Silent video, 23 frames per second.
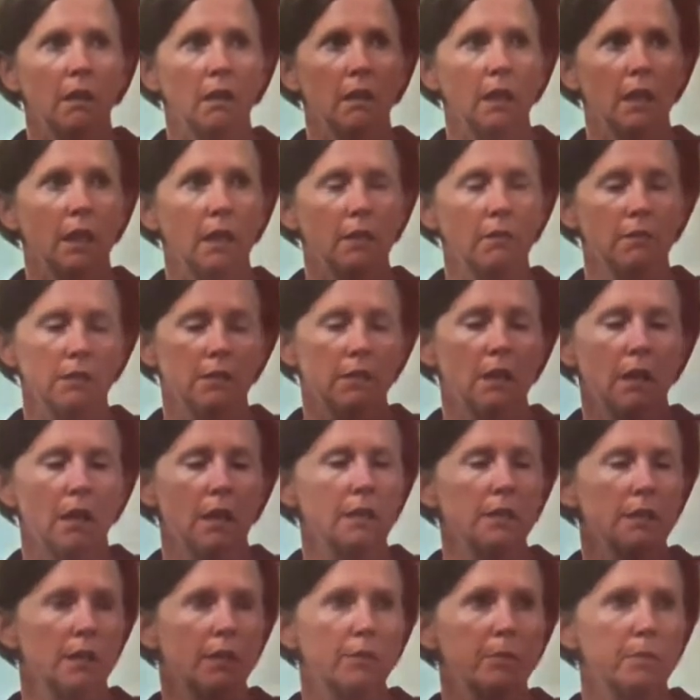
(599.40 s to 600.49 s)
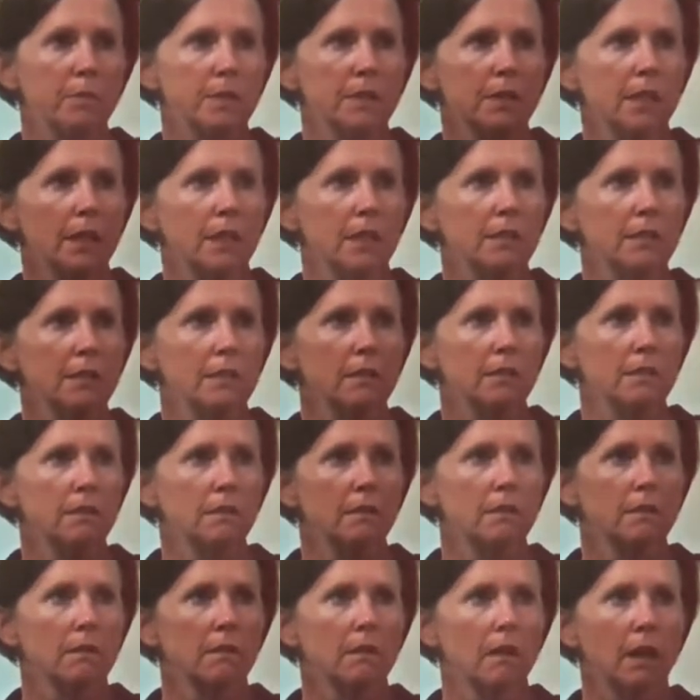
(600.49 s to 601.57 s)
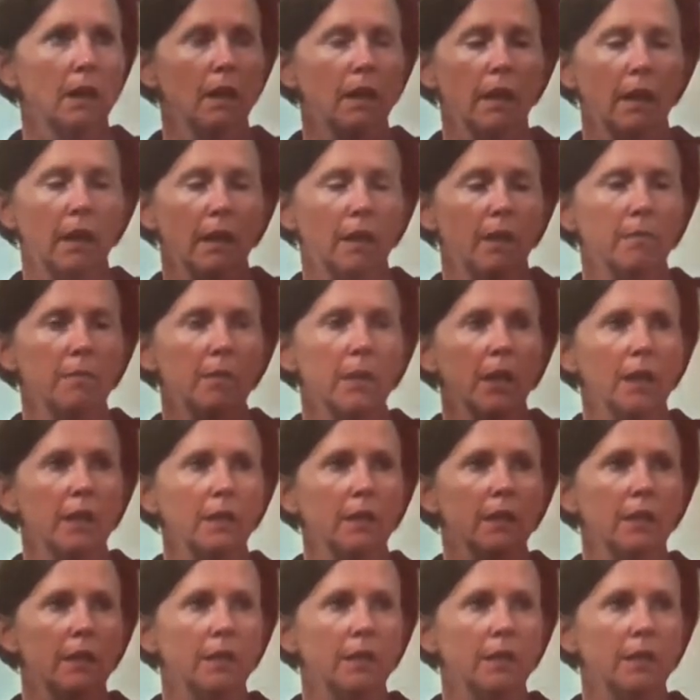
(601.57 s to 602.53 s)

he was not self-possessed. I'm not